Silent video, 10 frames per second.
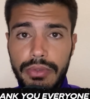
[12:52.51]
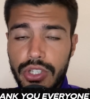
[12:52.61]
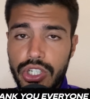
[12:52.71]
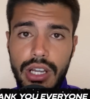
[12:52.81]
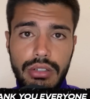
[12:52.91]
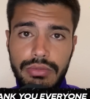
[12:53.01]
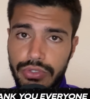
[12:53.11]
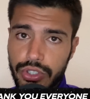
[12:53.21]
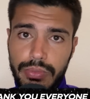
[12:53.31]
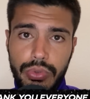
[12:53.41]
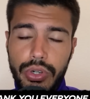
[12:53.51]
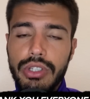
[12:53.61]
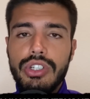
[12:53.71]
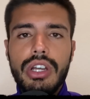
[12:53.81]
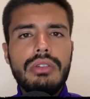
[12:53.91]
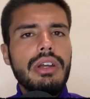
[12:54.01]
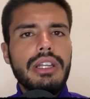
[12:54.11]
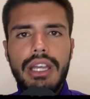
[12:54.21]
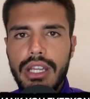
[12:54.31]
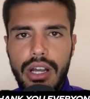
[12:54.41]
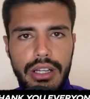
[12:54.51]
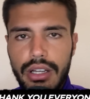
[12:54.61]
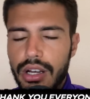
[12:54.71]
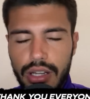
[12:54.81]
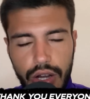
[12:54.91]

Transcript: of the channel for supporting the channel and getting uh, uh,